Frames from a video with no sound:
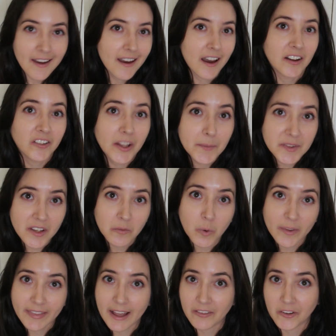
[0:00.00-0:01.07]
a glimpse of
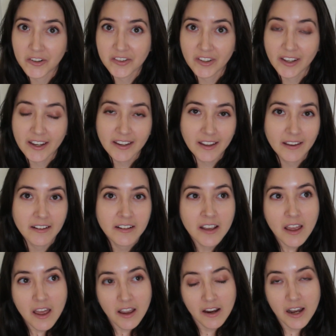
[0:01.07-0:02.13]
what that looks like and
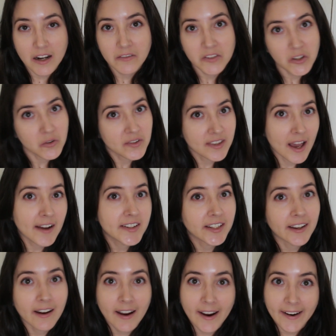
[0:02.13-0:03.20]
kind of use that to
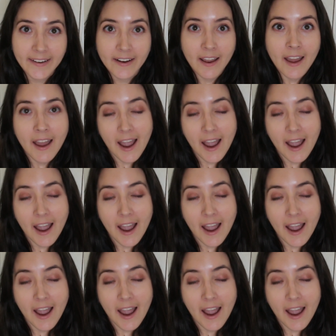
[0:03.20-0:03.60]
guide